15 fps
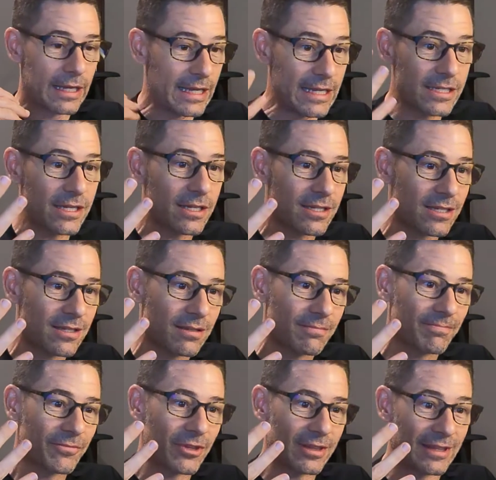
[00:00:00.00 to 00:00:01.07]
easiest
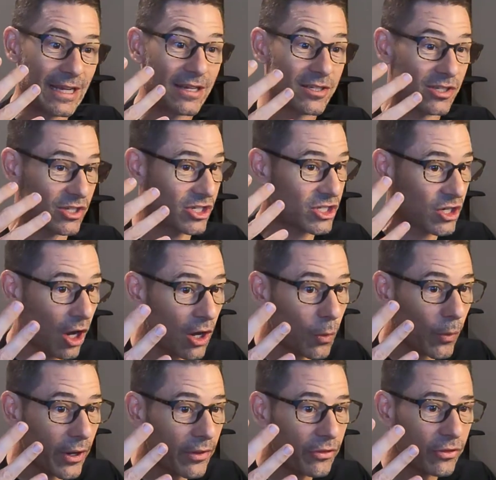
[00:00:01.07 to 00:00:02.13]
things to
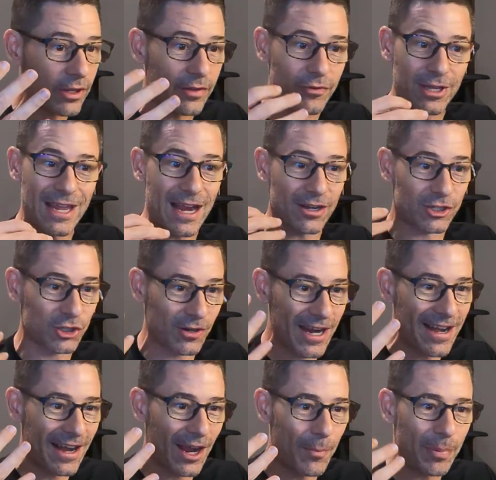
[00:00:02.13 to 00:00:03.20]
start with. If you can't
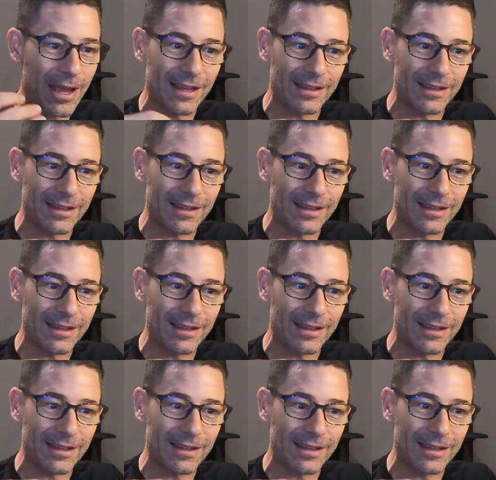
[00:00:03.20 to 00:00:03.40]
train up,